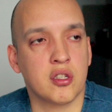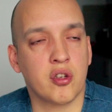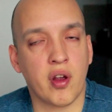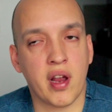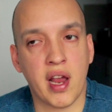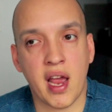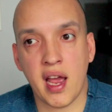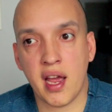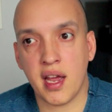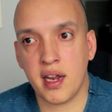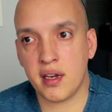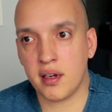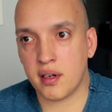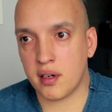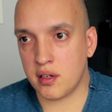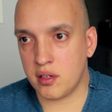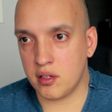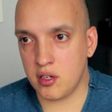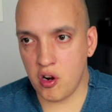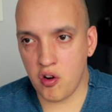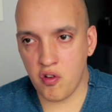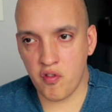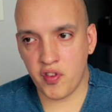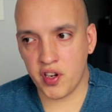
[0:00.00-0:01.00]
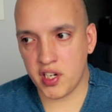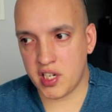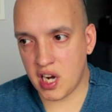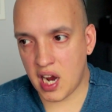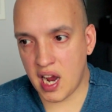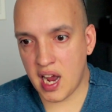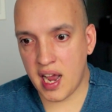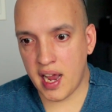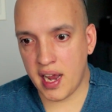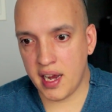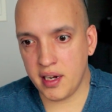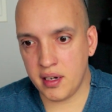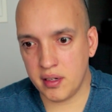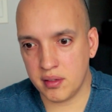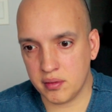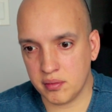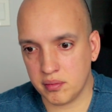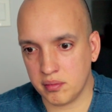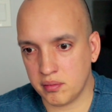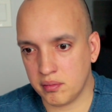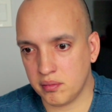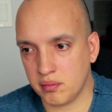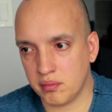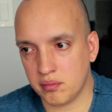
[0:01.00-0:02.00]
So I had Nova die,
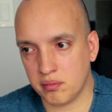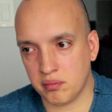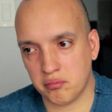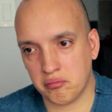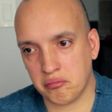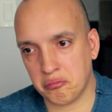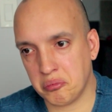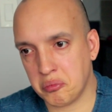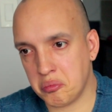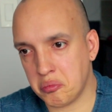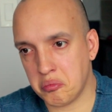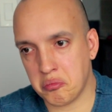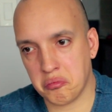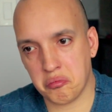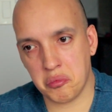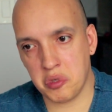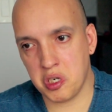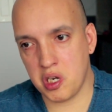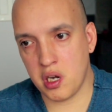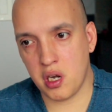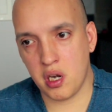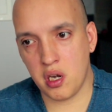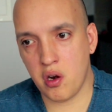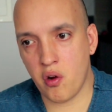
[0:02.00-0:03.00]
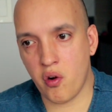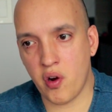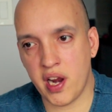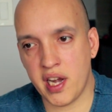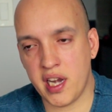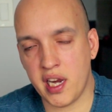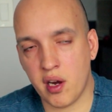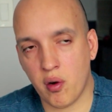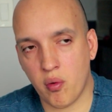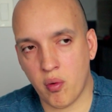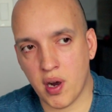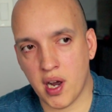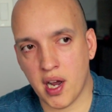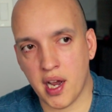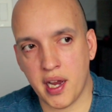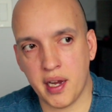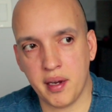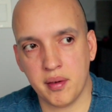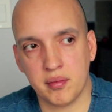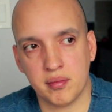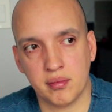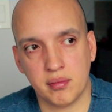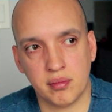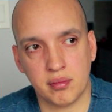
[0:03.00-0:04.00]
no idea
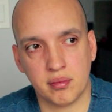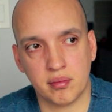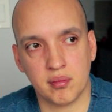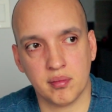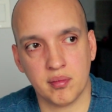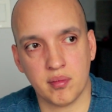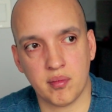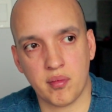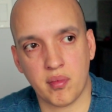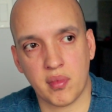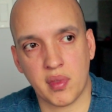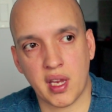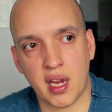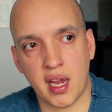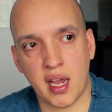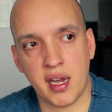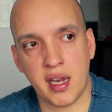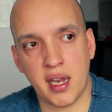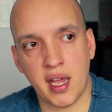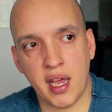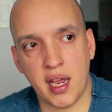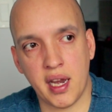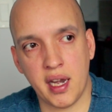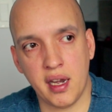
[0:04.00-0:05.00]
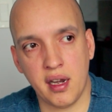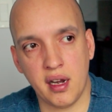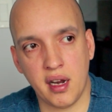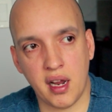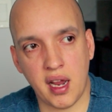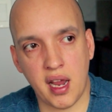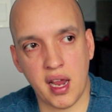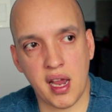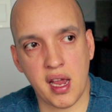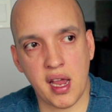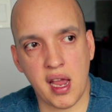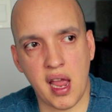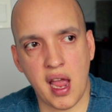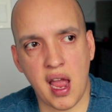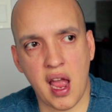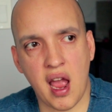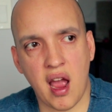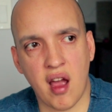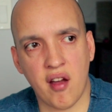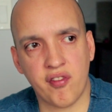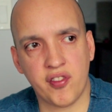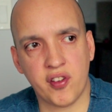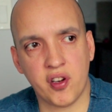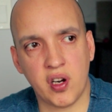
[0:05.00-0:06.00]
why. And then
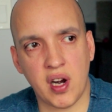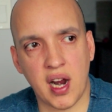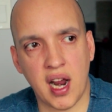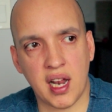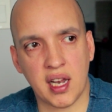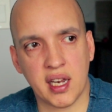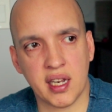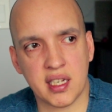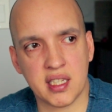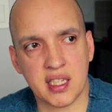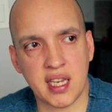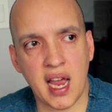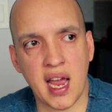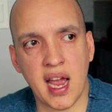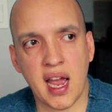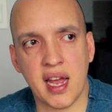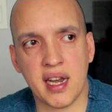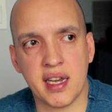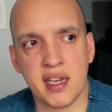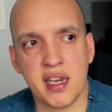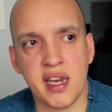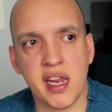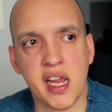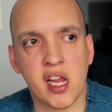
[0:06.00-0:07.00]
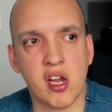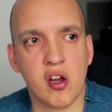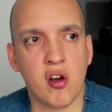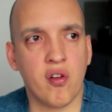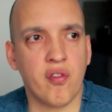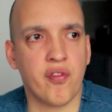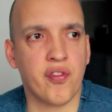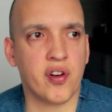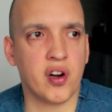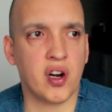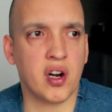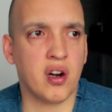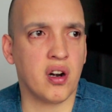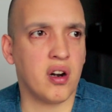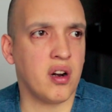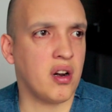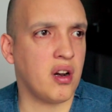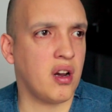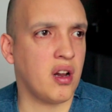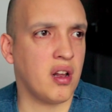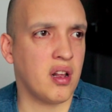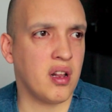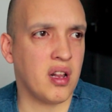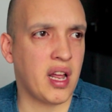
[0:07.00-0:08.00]
after Alex had Nico
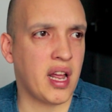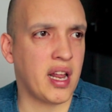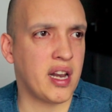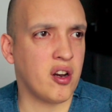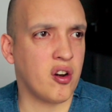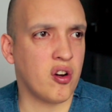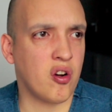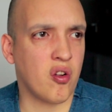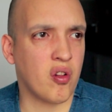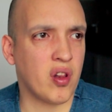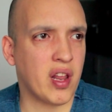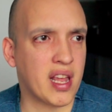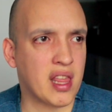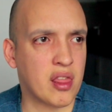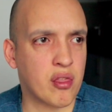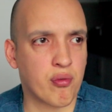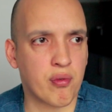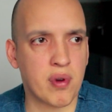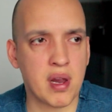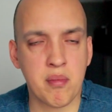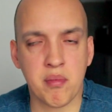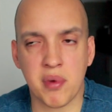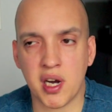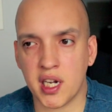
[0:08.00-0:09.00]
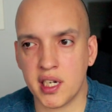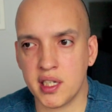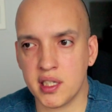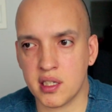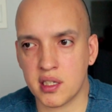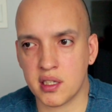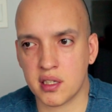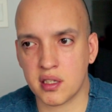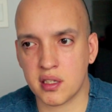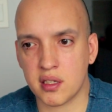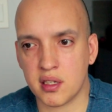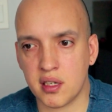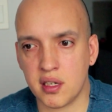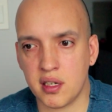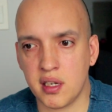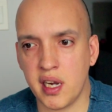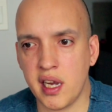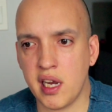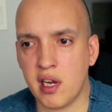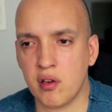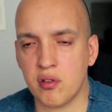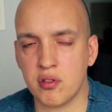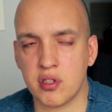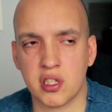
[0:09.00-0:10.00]
for, I don't know, like 3 months,
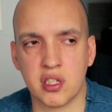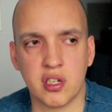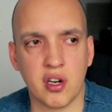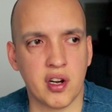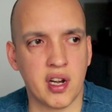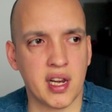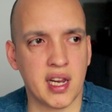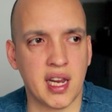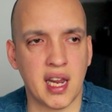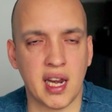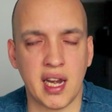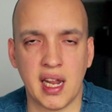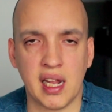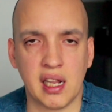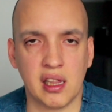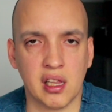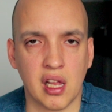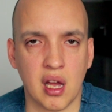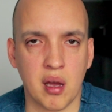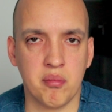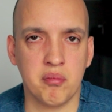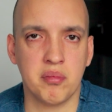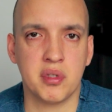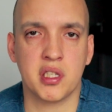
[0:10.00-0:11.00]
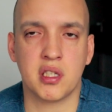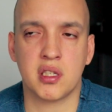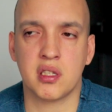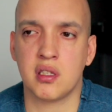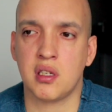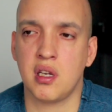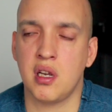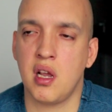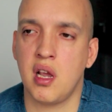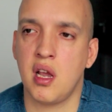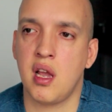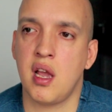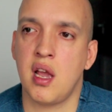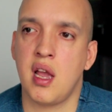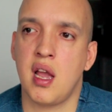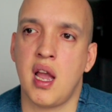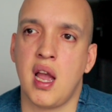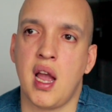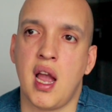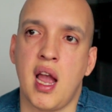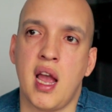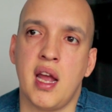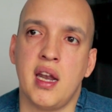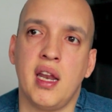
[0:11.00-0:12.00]
Nico started getting lumps
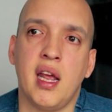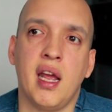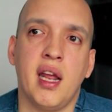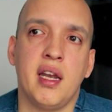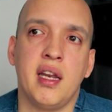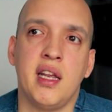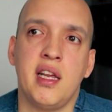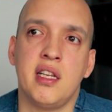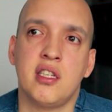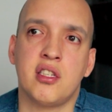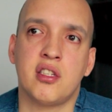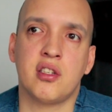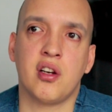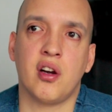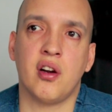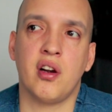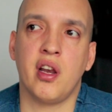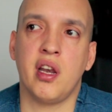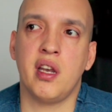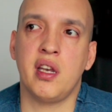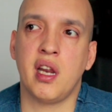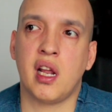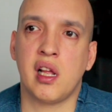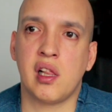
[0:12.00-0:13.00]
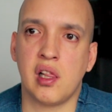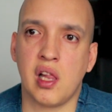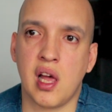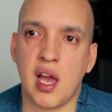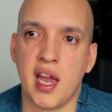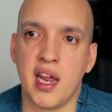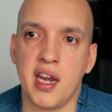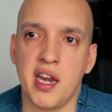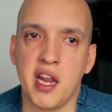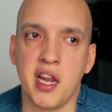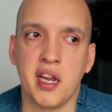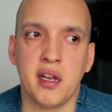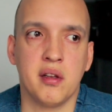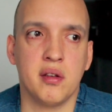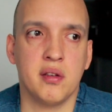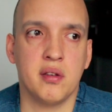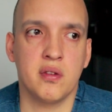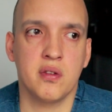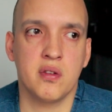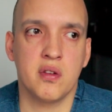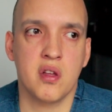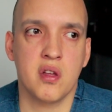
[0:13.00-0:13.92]
and then he started declining.